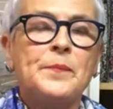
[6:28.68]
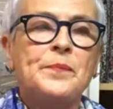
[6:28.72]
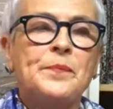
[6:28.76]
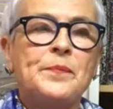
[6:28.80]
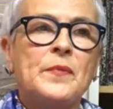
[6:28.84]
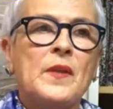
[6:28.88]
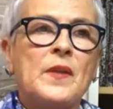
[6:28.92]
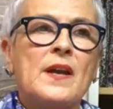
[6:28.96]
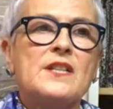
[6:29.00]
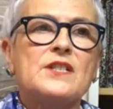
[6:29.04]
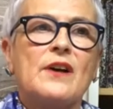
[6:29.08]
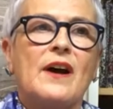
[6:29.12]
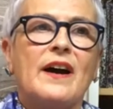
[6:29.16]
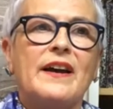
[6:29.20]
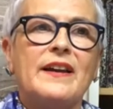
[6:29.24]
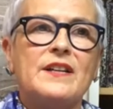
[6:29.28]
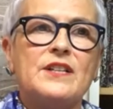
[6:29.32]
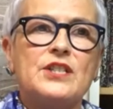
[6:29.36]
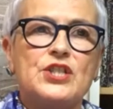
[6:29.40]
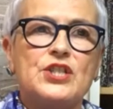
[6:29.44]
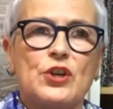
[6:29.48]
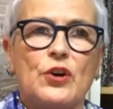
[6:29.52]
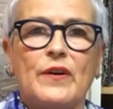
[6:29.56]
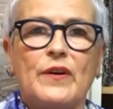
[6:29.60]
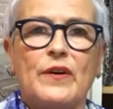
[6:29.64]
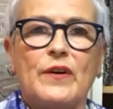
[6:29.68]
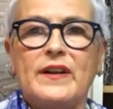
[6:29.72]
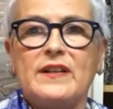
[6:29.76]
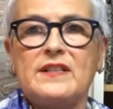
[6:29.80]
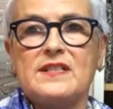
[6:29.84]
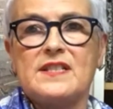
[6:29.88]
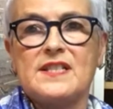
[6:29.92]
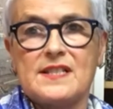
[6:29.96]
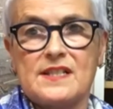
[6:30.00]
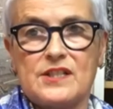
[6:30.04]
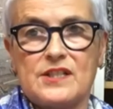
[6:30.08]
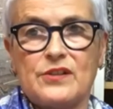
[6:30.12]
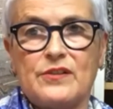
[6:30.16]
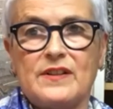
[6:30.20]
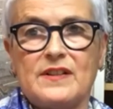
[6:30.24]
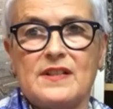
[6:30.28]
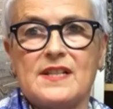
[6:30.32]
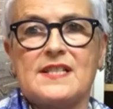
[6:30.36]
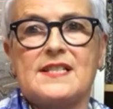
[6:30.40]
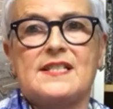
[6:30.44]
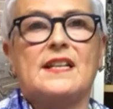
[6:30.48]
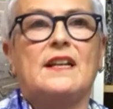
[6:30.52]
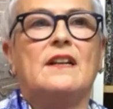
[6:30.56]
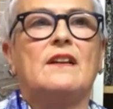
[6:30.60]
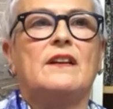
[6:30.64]
So I enjoyed just doing the
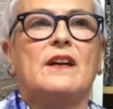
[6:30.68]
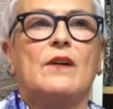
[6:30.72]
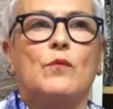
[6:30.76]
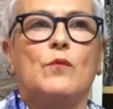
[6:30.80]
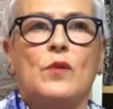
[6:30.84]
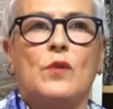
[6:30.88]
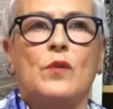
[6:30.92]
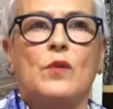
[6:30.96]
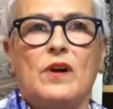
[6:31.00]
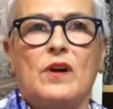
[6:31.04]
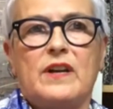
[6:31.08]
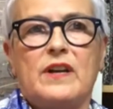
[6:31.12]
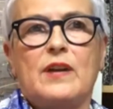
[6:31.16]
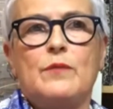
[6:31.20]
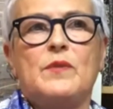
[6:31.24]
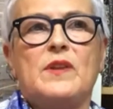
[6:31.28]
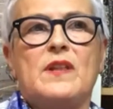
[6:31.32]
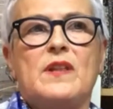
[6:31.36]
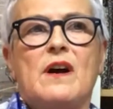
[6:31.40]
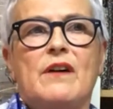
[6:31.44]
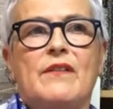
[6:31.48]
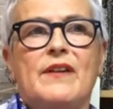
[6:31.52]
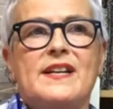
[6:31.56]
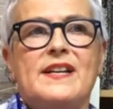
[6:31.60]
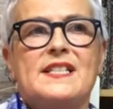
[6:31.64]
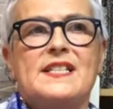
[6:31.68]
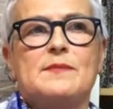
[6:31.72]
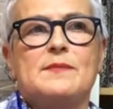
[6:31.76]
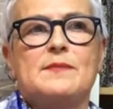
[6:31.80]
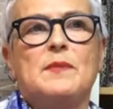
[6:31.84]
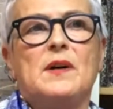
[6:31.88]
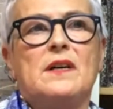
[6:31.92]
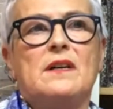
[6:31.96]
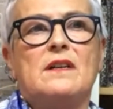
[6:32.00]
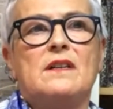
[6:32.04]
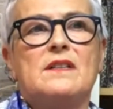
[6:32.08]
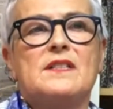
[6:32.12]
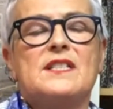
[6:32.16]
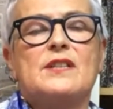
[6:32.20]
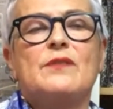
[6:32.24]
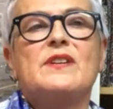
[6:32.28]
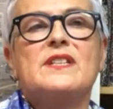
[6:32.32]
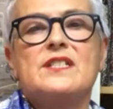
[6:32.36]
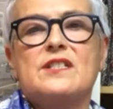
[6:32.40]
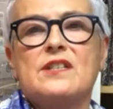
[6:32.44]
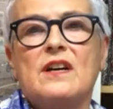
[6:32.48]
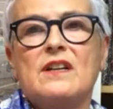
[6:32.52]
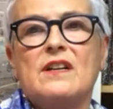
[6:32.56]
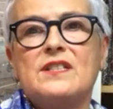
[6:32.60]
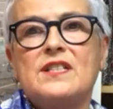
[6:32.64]
silk and working with RA Smart. So I
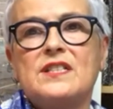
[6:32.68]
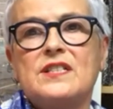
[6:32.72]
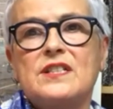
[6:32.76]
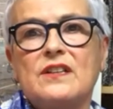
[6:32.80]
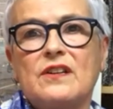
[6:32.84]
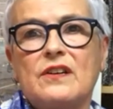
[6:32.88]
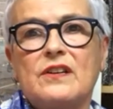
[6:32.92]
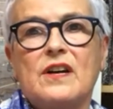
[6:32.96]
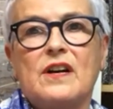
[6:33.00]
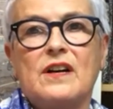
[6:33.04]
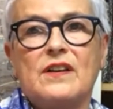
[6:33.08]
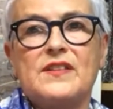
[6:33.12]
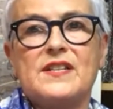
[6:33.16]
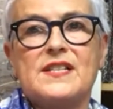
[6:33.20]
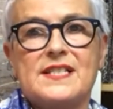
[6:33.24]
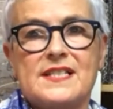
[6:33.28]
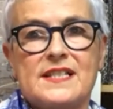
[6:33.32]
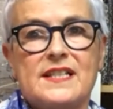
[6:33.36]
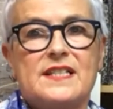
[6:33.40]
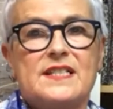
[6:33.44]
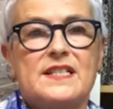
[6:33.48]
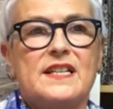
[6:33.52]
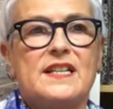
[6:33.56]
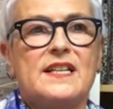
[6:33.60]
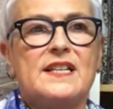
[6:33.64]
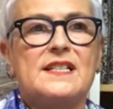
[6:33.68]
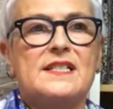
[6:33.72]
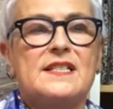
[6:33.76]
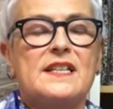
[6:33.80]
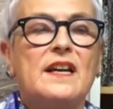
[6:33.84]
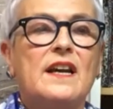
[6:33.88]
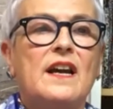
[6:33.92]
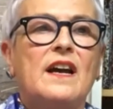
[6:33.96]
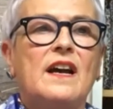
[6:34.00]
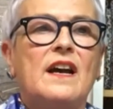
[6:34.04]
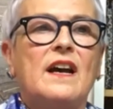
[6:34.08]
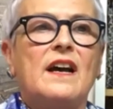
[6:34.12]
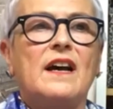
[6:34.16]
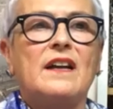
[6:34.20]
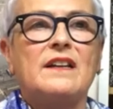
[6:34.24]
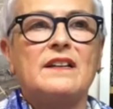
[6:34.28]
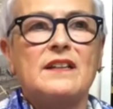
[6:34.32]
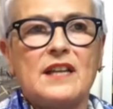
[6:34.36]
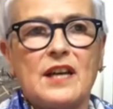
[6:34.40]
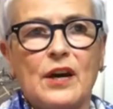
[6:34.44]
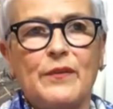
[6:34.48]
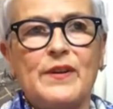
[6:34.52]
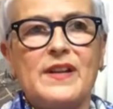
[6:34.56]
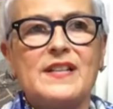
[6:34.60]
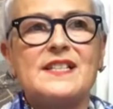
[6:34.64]
started to look at other cities, and
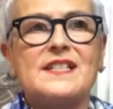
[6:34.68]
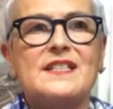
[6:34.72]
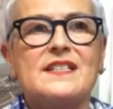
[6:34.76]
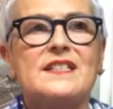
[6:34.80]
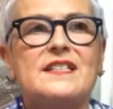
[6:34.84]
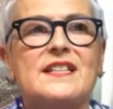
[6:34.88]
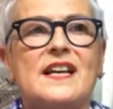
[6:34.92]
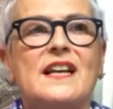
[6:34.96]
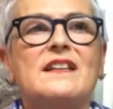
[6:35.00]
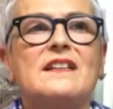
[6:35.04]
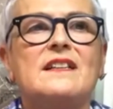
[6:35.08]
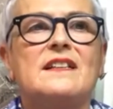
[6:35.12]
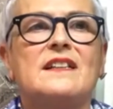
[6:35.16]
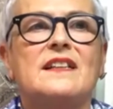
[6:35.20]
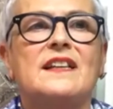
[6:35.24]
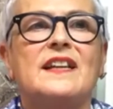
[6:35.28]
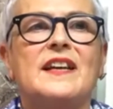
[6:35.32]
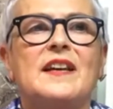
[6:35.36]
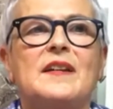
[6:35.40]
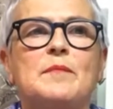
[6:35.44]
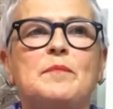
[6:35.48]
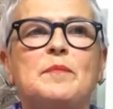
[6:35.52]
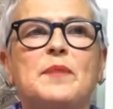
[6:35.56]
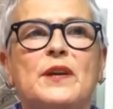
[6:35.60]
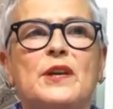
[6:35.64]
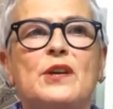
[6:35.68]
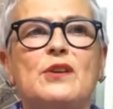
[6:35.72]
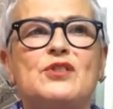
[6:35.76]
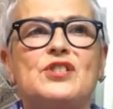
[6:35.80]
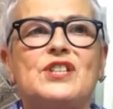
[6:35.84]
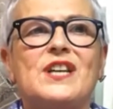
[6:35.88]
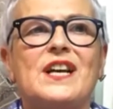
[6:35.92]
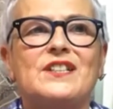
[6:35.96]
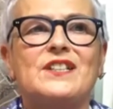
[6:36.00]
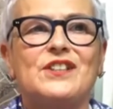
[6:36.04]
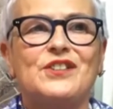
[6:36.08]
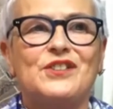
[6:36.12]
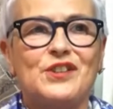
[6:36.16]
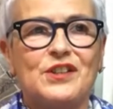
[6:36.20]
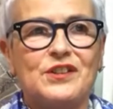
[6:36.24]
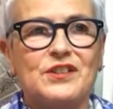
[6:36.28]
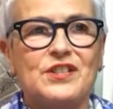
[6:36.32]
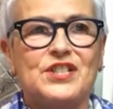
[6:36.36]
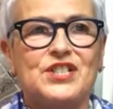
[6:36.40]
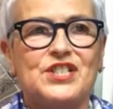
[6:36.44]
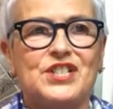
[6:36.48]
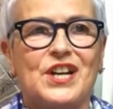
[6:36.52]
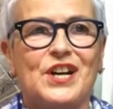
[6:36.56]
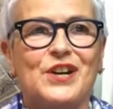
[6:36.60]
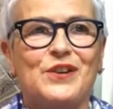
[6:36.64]
coincidentally, Piyush had another
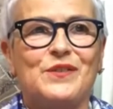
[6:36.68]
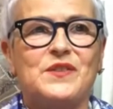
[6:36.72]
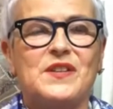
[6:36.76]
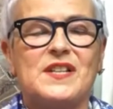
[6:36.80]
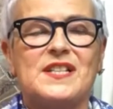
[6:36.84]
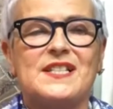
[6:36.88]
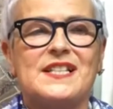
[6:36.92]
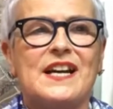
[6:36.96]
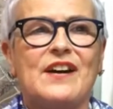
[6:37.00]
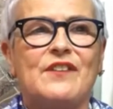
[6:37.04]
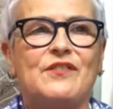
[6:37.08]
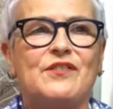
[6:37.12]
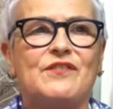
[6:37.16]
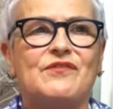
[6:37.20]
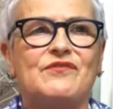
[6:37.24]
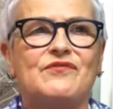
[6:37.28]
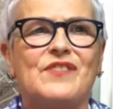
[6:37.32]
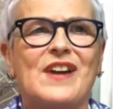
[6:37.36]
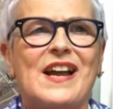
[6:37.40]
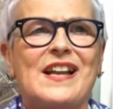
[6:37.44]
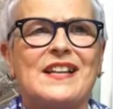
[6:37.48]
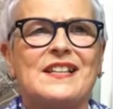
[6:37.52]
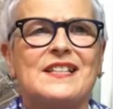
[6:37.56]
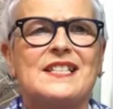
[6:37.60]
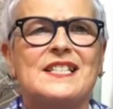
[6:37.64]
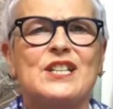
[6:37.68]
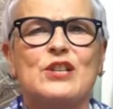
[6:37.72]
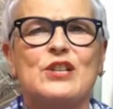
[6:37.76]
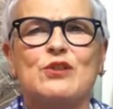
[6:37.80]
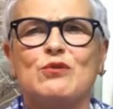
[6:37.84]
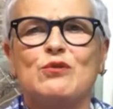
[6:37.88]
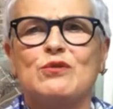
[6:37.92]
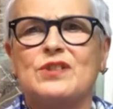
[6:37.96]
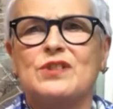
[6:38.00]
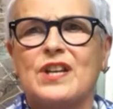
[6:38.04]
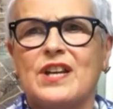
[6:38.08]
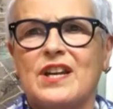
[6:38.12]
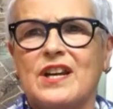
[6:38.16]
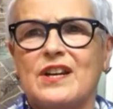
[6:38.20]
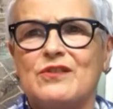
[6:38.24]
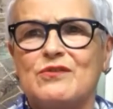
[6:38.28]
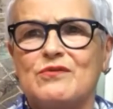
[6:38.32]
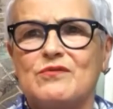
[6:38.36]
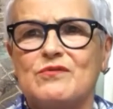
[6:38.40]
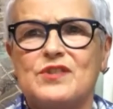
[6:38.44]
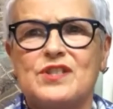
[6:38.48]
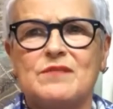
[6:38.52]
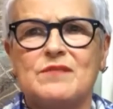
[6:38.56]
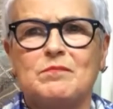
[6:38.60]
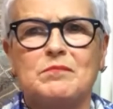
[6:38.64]
show in the south of France called
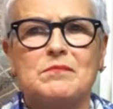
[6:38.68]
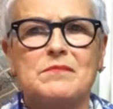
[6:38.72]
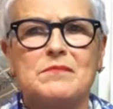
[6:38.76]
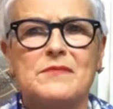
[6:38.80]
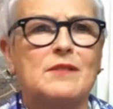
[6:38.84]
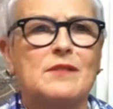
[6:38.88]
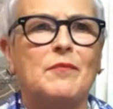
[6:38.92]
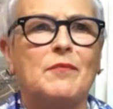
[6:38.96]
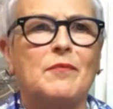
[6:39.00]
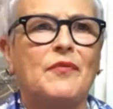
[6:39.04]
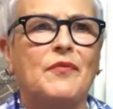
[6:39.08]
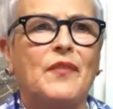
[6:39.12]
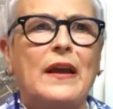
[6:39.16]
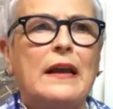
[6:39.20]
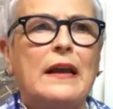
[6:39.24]
Coat something,